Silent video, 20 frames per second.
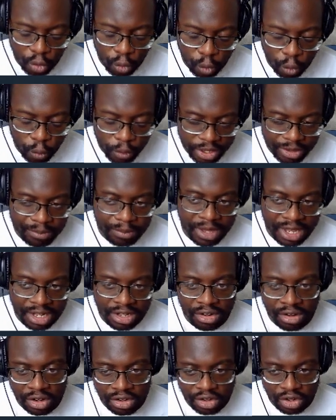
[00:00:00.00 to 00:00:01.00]
we may
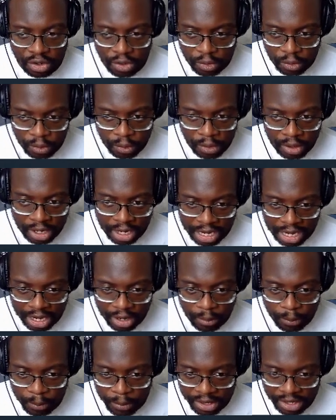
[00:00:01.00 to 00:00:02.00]
not know
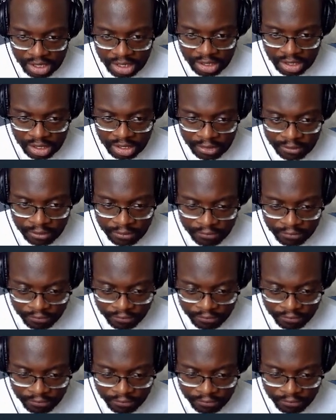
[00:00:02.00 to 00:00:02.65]
how many